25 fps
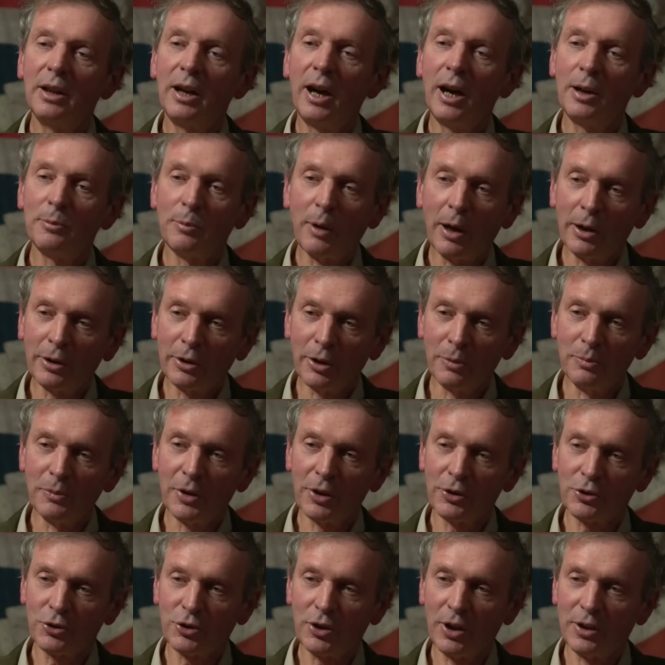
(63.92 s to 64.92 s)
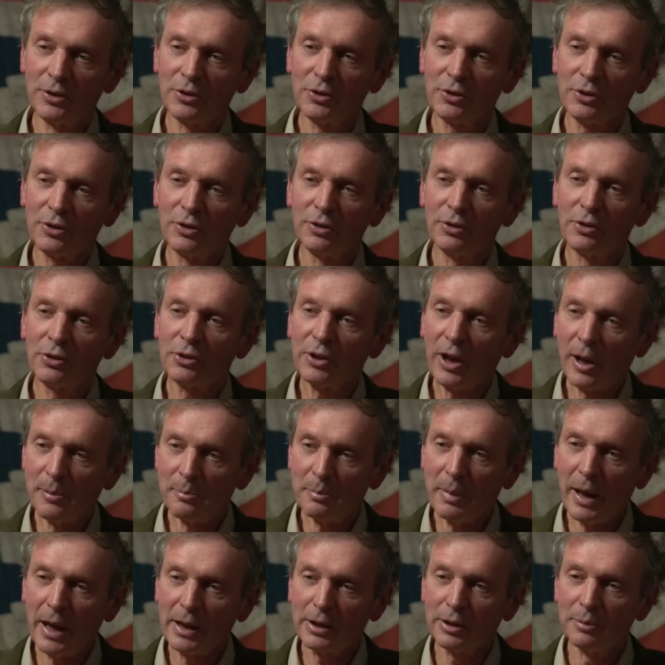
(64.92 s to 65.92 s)
I welcomed this chance to
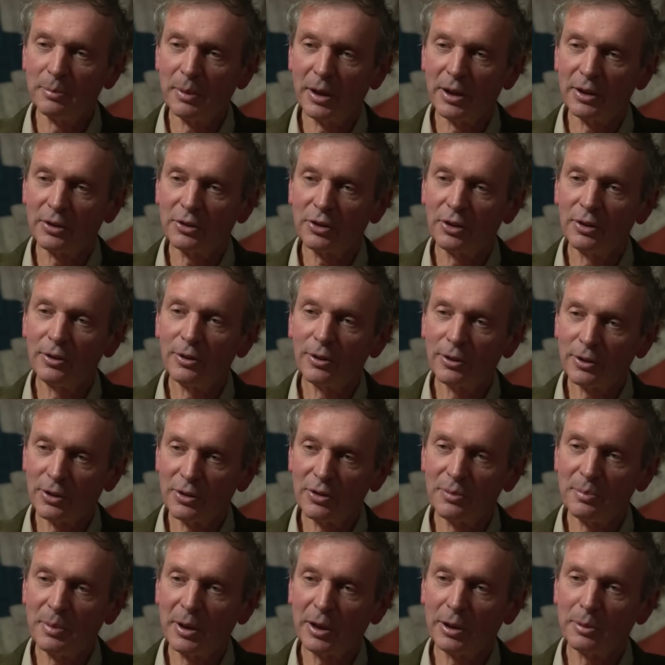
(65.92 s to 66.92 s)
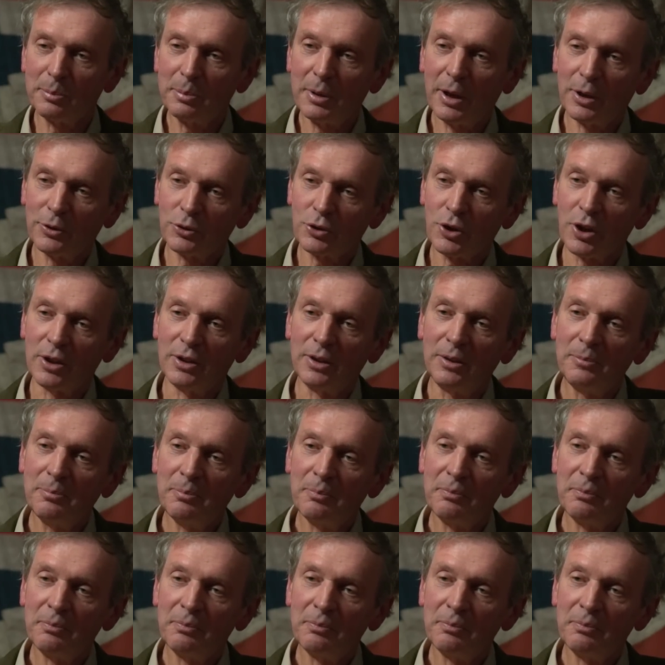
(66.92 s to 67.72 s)
step back a bit and look at the bigger picture,